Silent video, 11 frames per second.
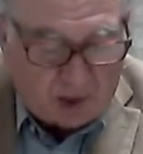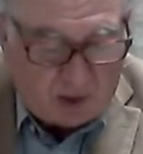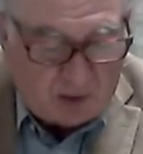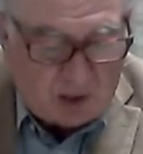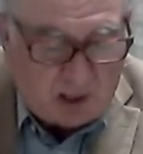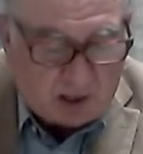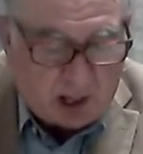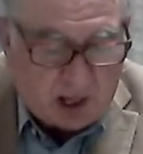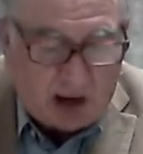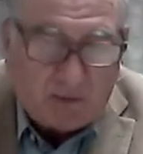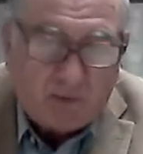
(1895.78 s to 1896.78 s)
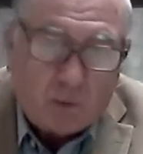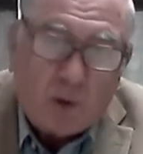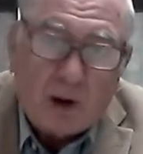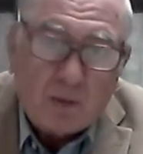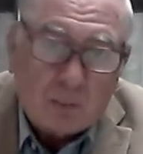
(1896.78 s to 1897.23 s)
These have
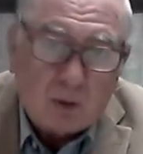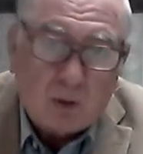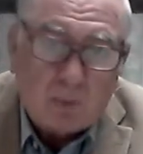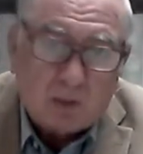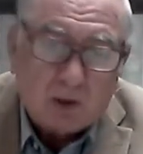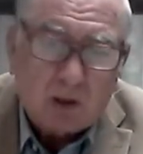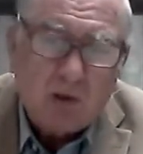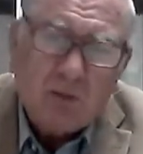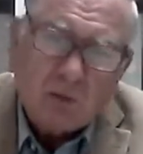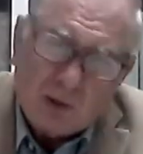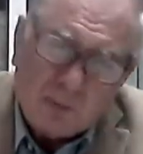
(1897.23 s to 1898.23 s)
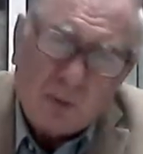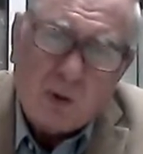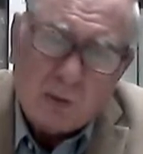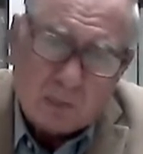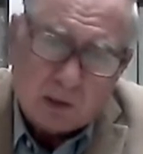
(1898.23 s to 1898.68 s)
one purpose. One
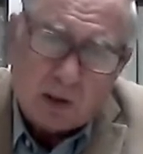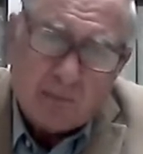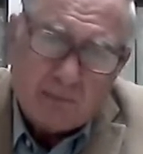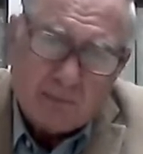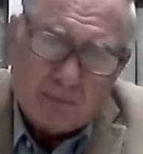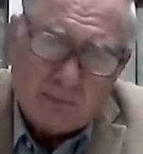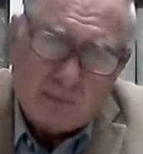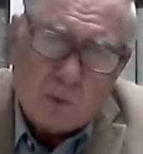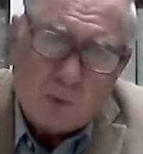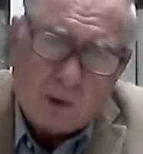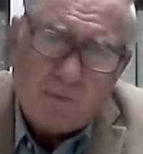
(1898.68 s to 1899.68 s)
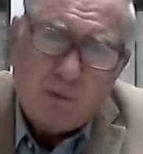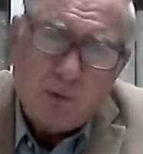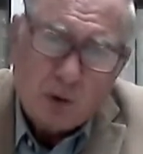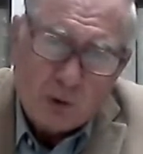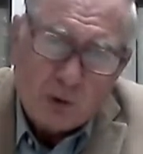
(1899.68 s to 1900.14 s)
purpose. Where have
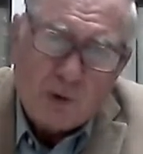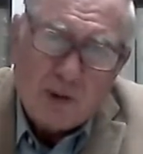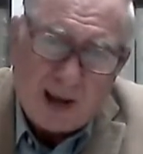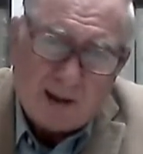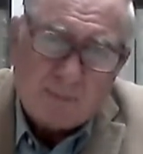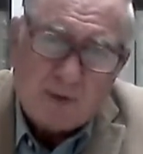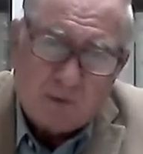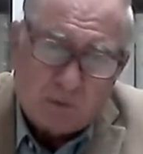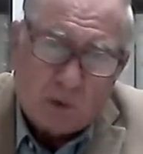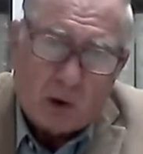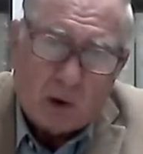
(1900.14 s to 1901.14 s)
you heard that before?